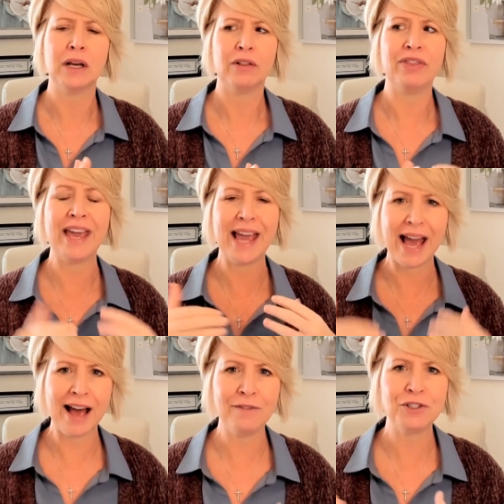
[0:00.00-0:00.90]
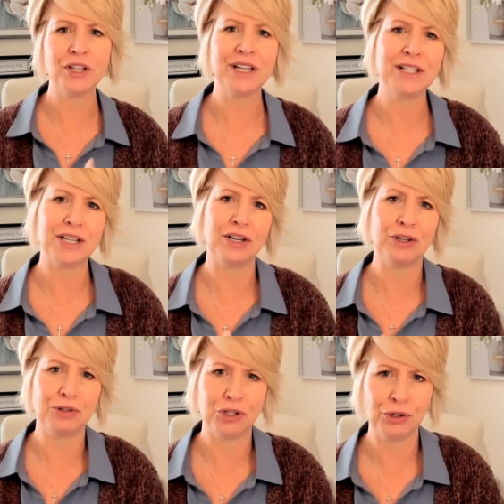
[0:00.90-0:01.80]
they have to
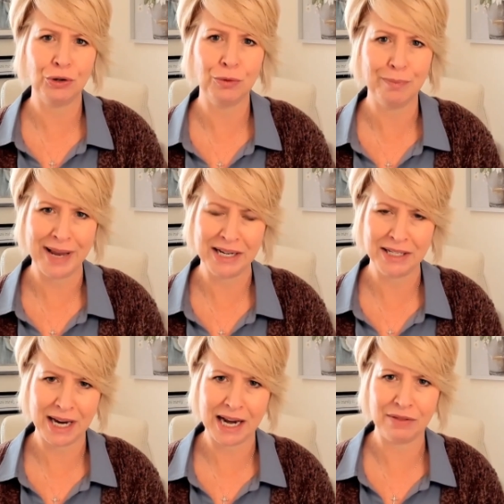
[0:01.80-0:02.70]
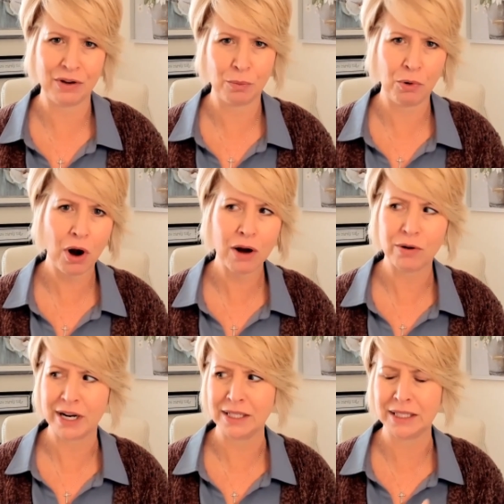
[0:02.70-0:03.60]
continue to maintain their
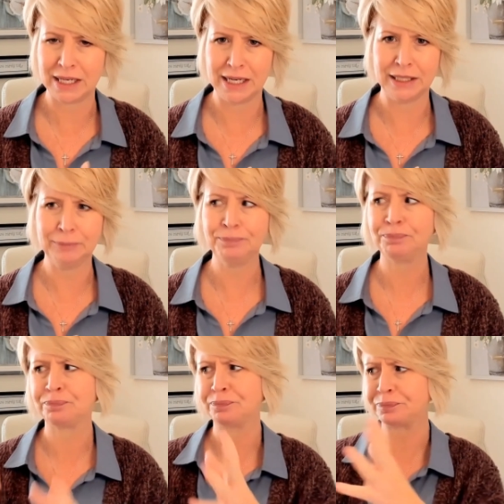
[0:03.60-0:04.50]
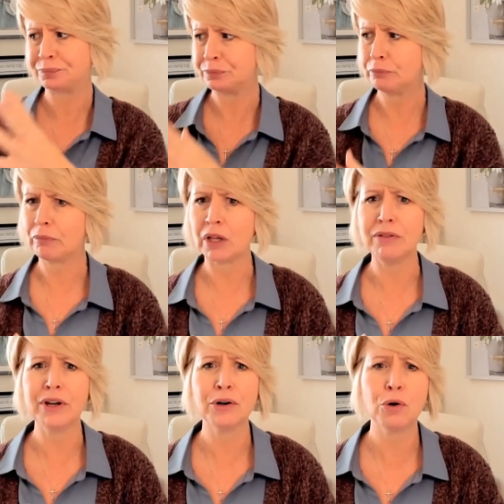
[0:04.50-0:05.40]
progress in
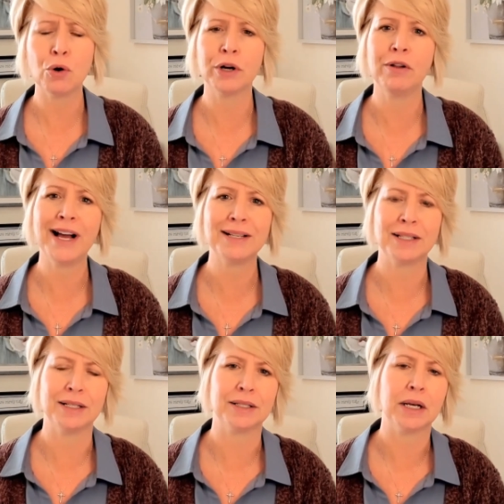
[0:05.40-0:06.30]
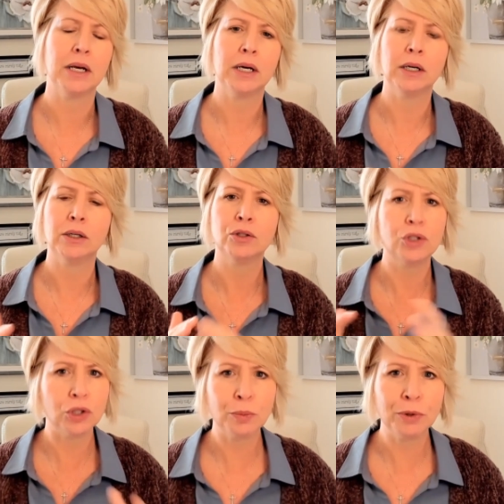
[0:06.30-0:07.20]
their core classes.
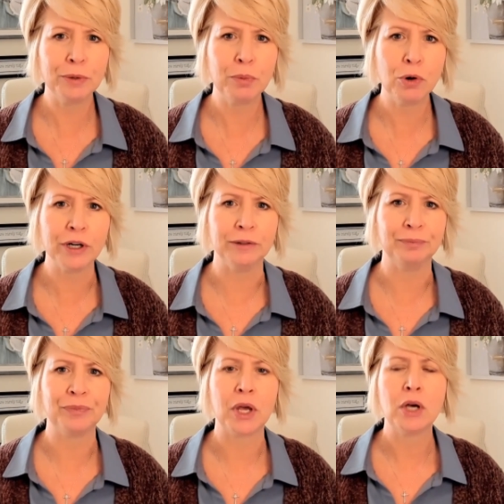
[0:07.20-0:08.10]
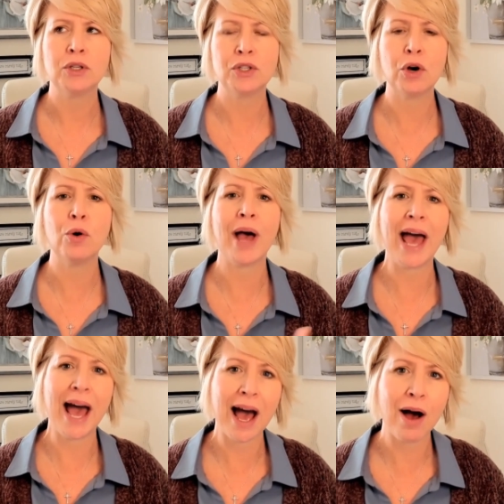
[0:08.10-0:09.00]
Super important. So,
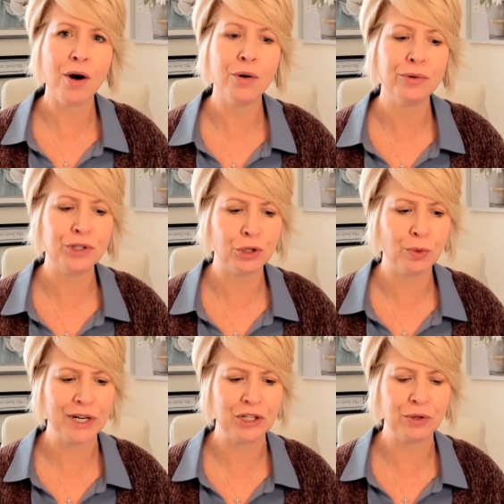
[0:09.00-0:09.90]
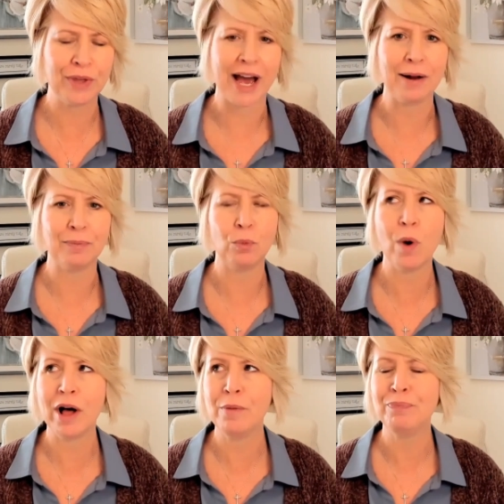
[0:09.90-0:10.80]
how do we do that?
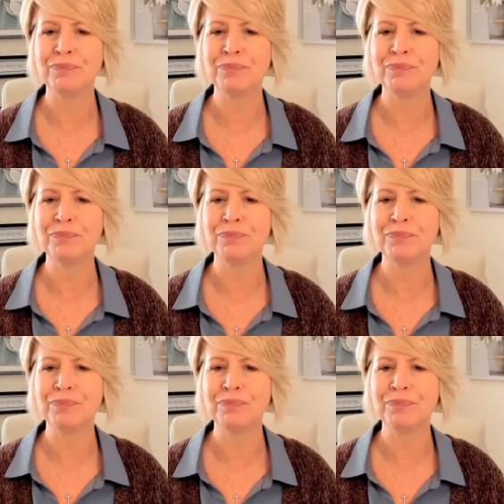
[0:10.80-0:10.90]
Well,